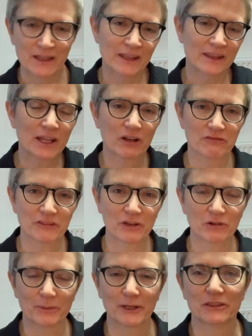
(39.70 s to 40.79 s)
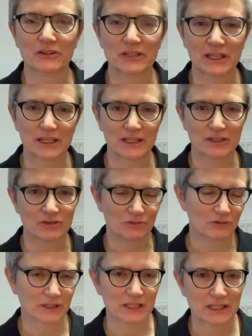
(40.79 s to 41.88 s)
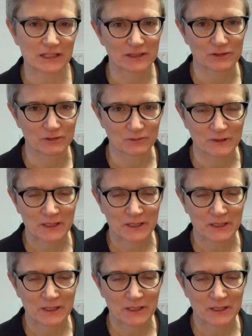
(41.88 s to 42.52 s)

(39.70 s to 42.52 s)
Then off they go about their day and do what they need to do.